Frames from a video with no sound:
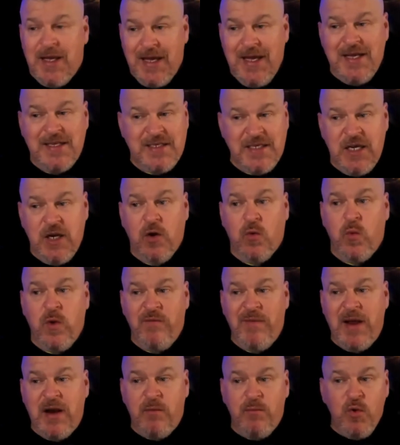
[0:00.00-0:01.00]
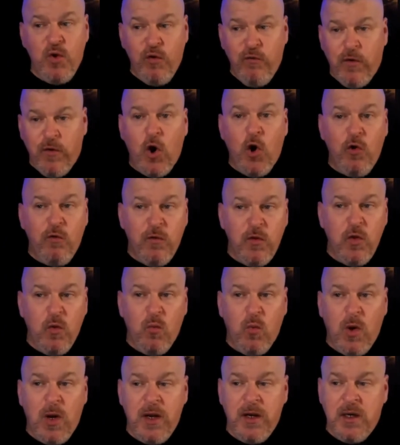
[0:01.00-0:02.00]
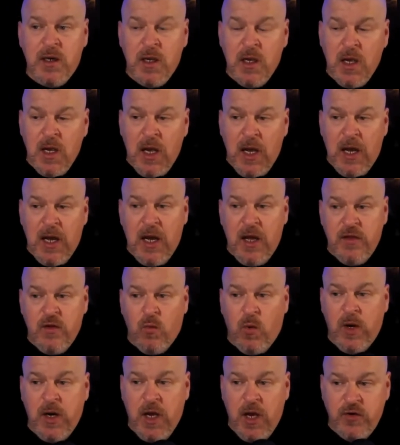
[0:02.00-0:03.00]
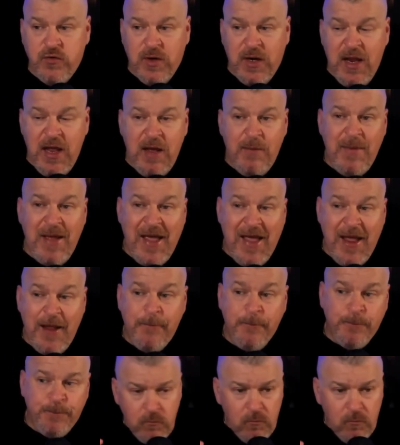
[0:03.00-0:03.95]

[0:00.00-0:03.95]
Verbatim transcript: It's here. We made a move over the one, uh, the one hundred M A.